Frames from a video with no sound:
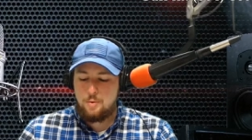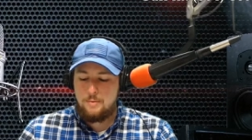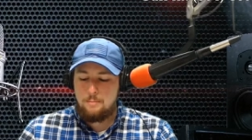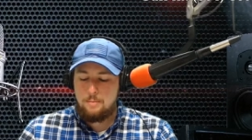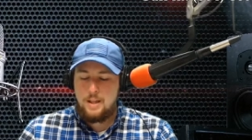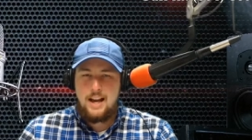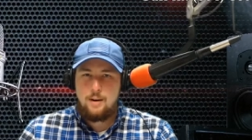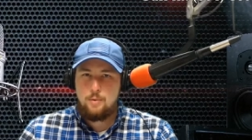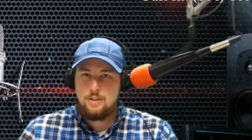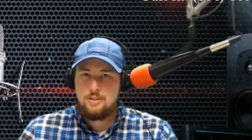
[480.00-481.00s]
have been
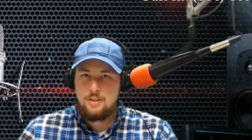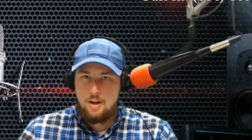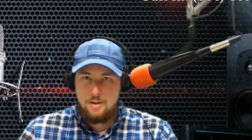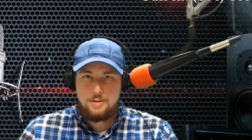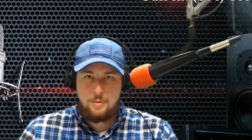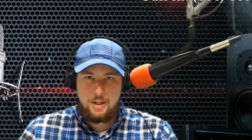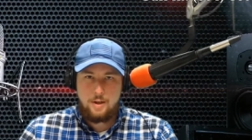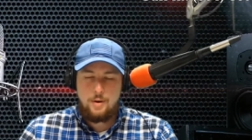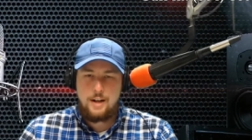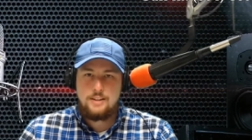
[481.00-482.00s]
black, which is also
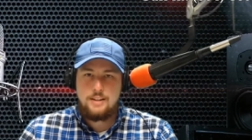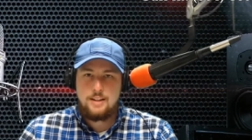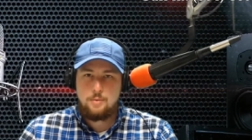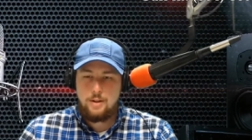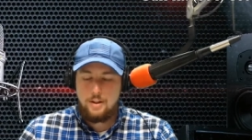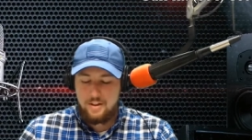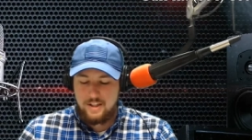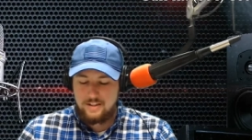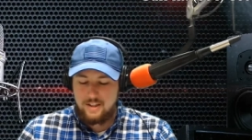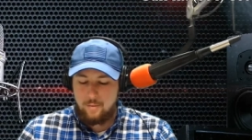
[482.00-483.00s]
incorrect, and that's one of the
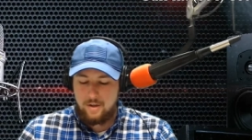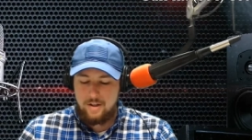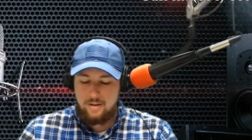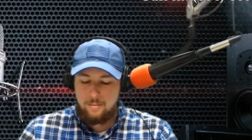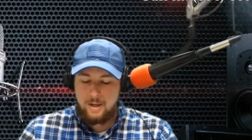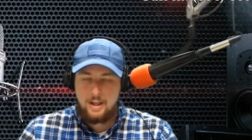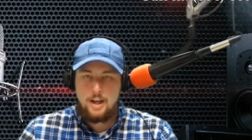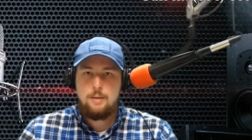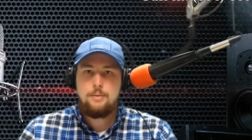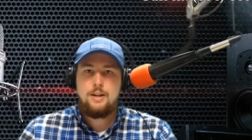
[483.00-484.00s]
things that I wanted to bring
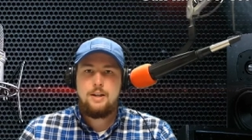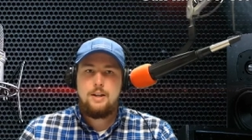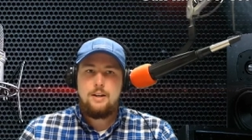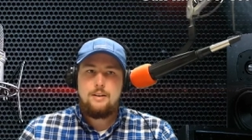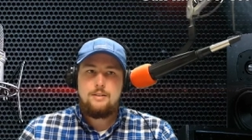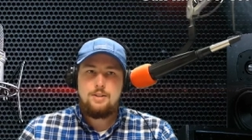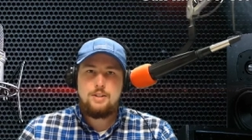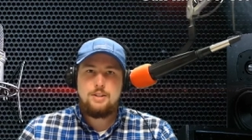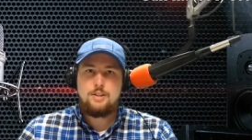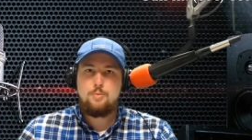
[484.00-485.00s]
up.
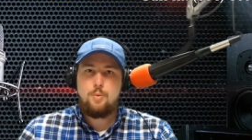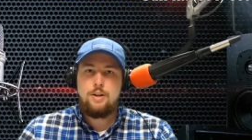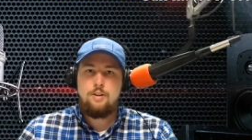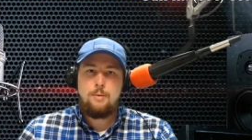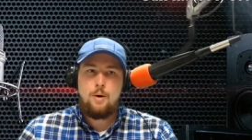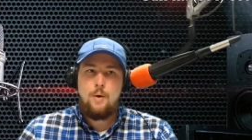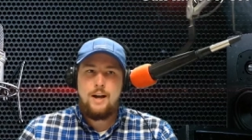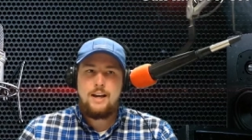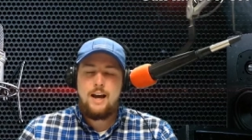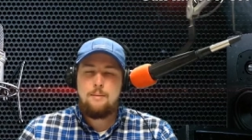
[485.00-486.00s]
Jesus wouldn't have been a
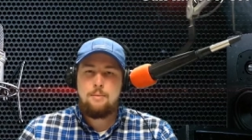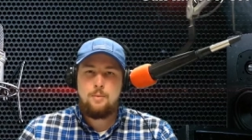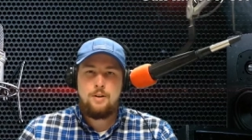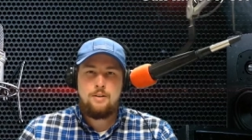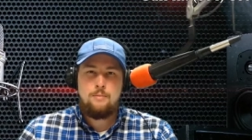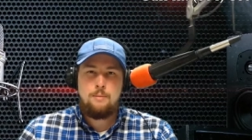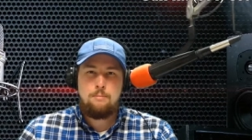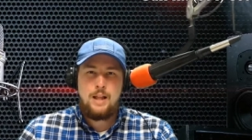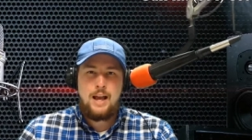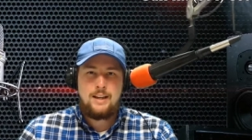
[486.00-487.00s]
white guy, but he wouldn't have been
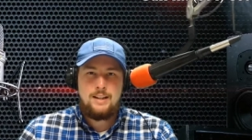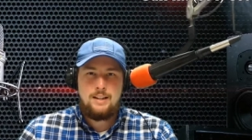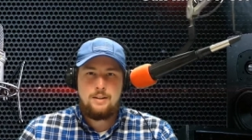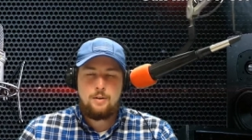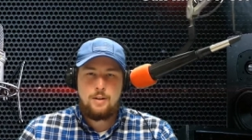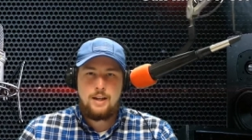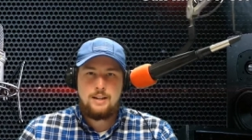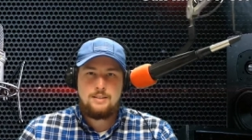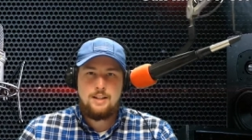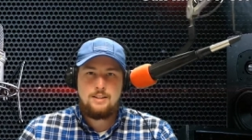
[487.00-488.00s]
black either. Like
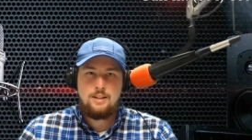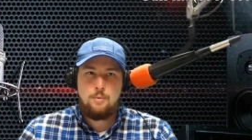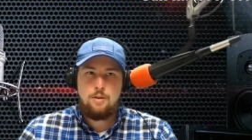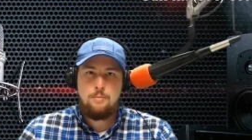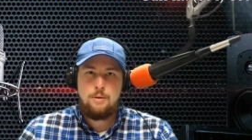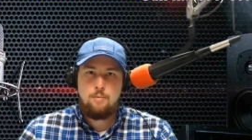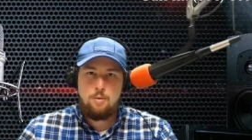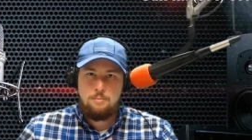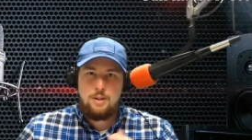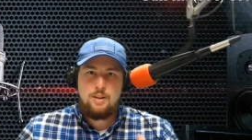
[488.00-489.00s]
it says, he would have been more
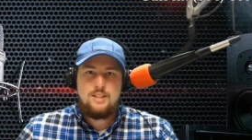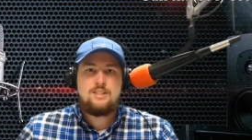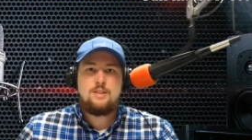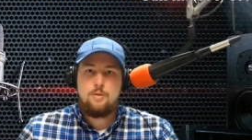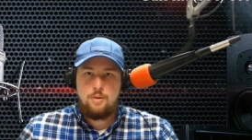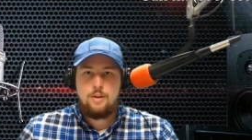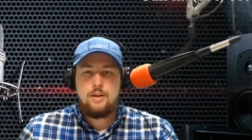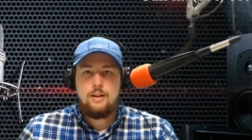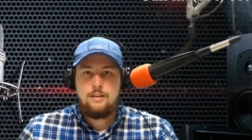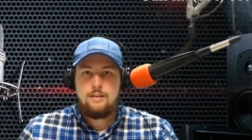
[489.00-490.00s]
Middle Eastern
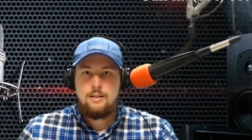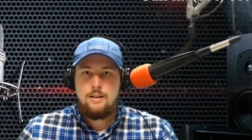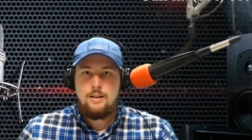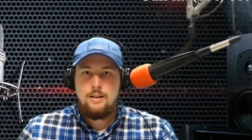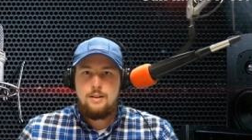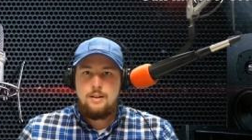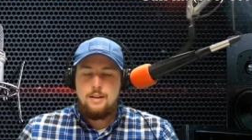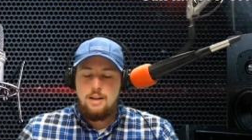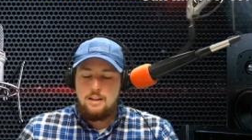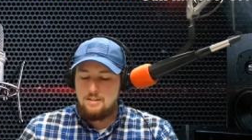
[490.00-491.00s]
looking.
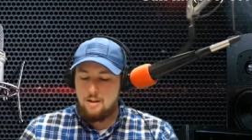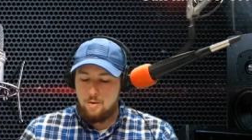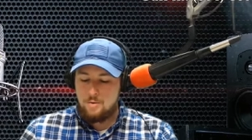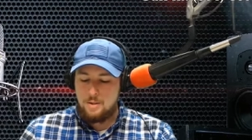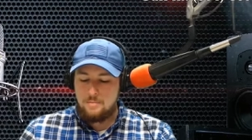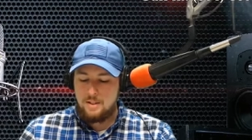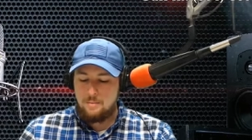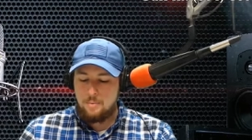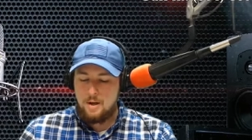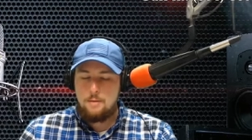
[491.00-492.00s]
And so something
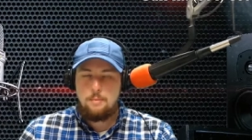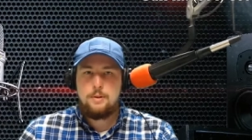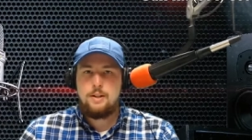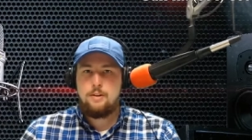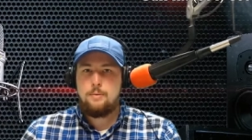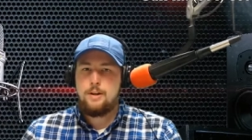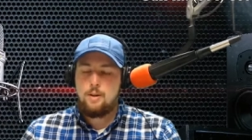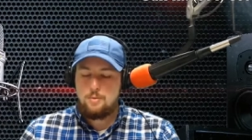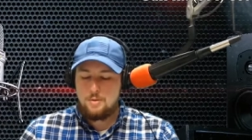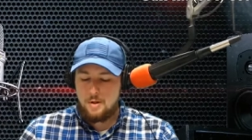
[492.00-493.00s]
probably a little bit
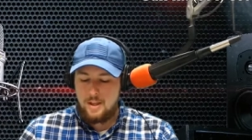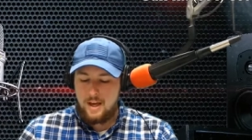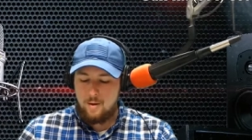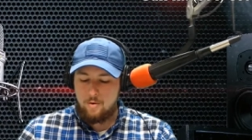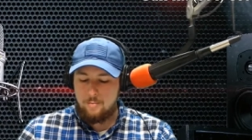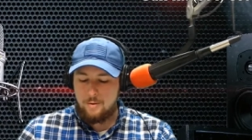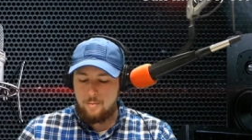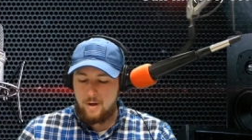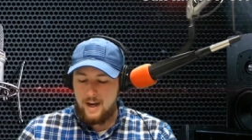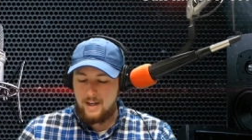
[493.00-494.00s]
closer to that would have been
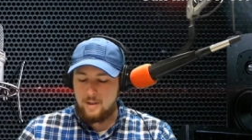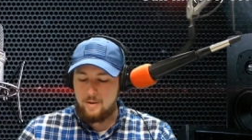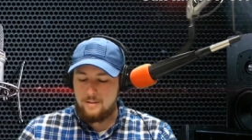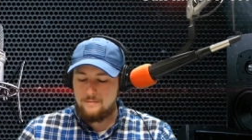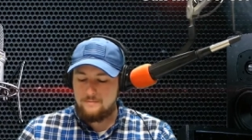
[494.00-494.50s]
more accurate.